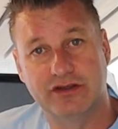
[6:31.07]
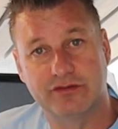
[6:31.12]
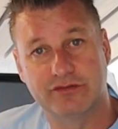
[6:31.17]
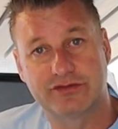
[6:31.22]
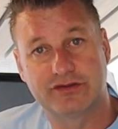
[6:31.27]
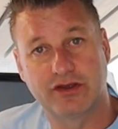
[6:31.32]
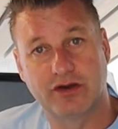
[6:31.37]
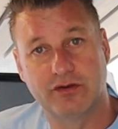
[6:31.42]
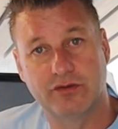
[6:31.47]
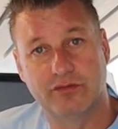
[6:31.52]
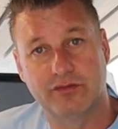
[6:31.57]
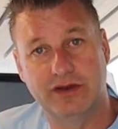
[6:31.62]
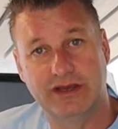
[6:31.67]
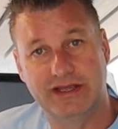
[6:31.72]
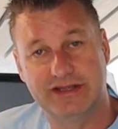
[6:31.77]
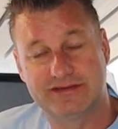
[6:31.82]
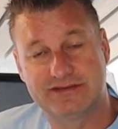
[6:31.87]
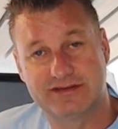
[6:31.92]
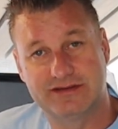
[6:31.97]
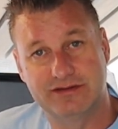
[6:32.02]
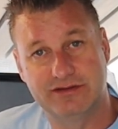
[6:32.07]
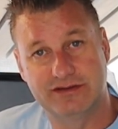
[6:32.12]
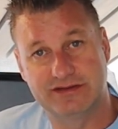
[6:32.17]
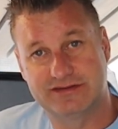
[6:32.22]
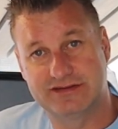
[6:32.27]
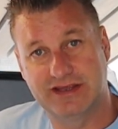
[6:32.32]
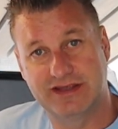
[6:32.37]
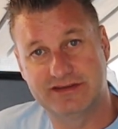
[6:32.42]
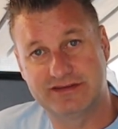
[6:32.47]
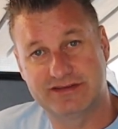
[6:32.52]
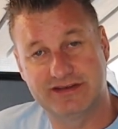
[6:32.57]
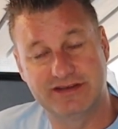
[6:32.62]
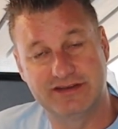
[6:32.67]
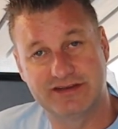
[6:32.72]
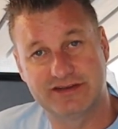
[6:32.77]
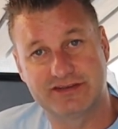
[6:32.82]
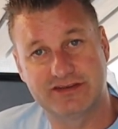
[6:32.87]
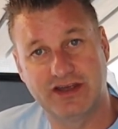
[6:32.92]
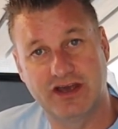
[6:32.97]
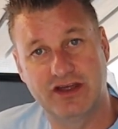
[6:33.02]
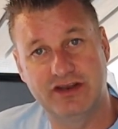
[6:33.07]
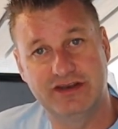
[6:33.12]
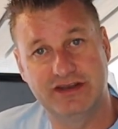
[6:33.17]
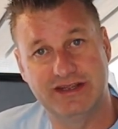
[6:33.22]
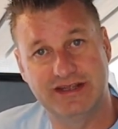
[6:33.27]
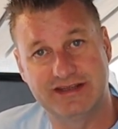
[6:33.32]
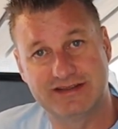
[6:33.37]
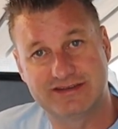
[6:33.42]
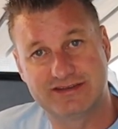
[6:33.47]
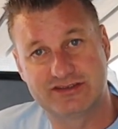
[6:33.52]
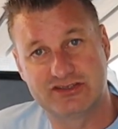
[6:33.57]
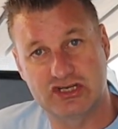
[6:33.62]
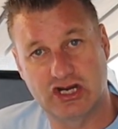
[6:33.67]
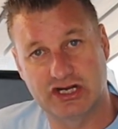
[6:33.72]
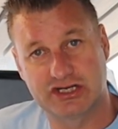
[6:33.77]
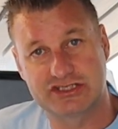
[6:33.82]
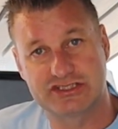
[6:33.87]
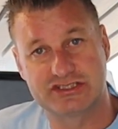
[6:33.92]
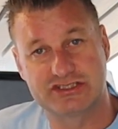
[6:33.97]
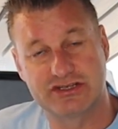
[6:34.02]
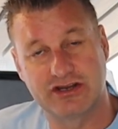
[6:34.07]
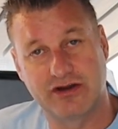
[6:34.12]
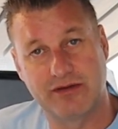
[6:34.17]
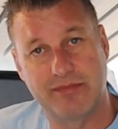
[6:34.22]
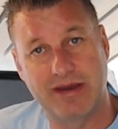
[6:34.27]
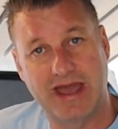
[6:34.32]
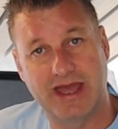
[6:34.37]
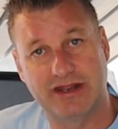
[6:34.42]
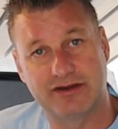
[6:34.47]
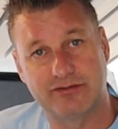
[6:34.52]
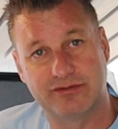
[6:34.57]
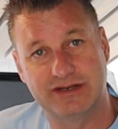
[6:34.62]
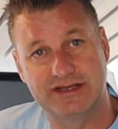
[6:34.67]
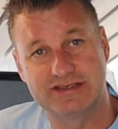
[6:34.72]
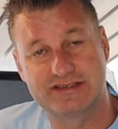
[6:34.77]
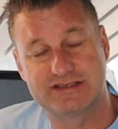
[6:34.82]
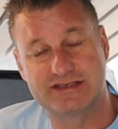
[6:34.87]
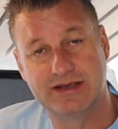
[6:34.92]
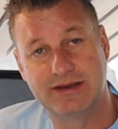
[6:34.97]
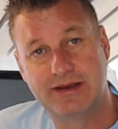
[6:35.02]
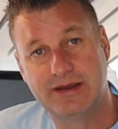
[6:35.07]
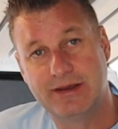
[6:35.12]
So it sits in the sun, it charges your batteries.